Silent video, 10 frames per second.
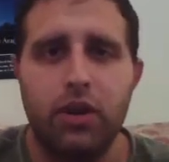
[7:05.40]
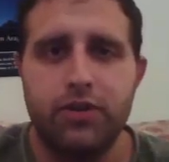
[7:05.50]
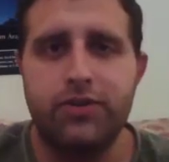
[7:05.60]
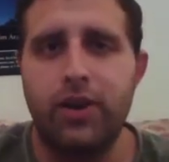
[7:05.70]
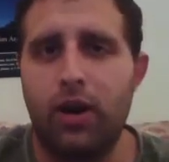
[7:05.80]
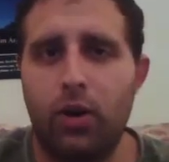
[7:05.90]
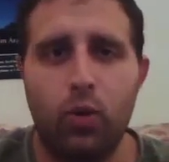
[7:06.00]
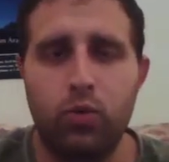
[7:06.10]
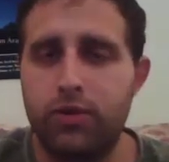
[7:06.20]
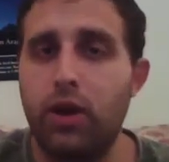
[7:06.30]

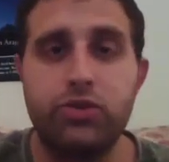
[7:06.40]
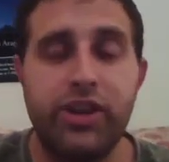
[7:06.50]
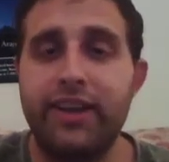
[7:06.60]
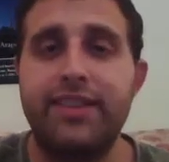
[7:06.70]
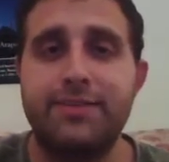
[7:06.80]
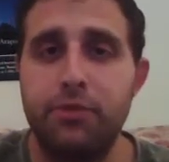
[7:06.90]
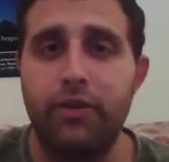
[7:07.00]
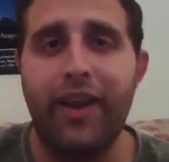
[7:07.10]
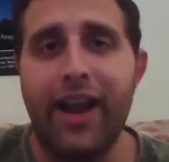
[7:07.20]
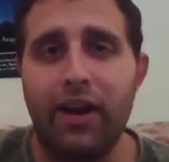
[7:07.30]
So go check this
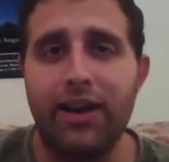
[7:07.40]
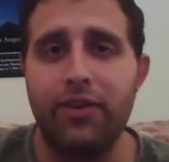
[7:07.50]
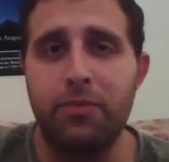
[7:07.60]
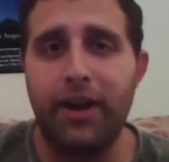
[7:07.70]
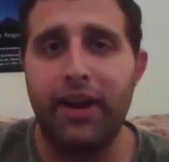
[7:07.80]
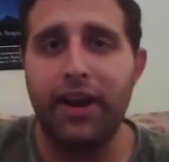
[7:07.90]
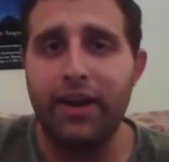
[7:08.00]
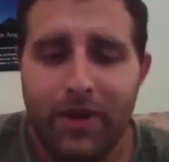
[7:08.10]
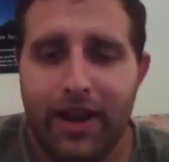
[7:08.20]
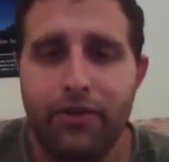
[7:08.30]
movie out, everybody.
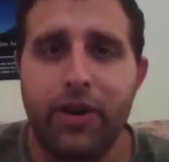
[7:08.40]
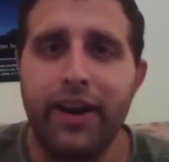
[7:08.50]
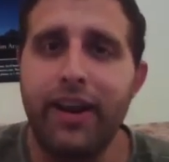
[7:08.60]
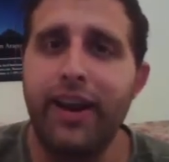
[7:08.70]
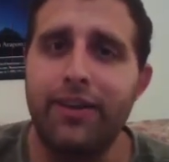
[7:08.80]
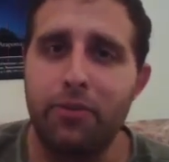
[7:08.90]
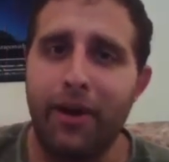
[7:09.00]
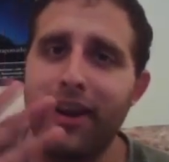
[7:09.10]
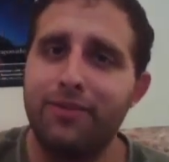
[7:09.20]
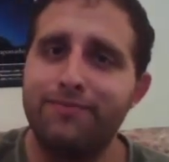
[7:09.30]
Have a great night, everybody.